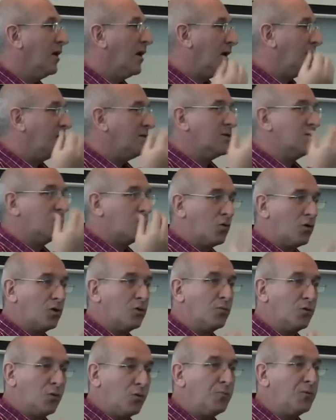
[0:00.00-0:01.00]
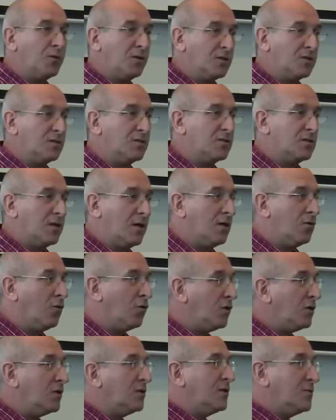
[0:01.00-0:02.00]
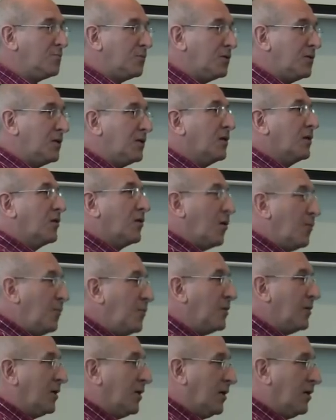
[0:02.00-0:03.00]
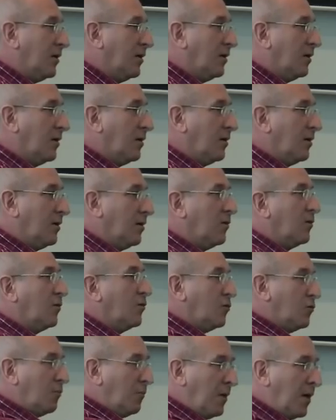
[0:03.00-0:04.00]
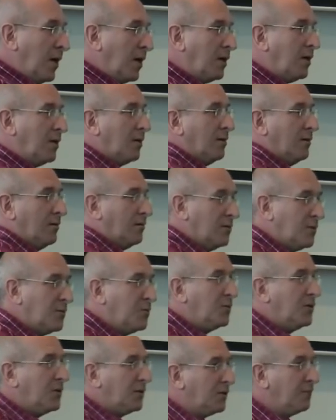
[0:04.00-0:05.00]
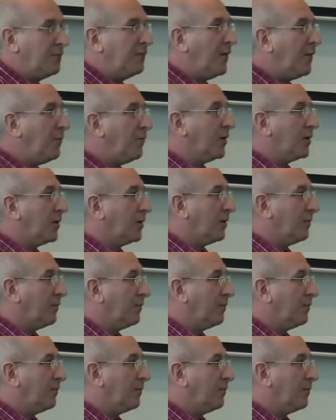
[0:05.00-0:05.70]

had these royal monopolies, and only this particular company could make this particular fabric.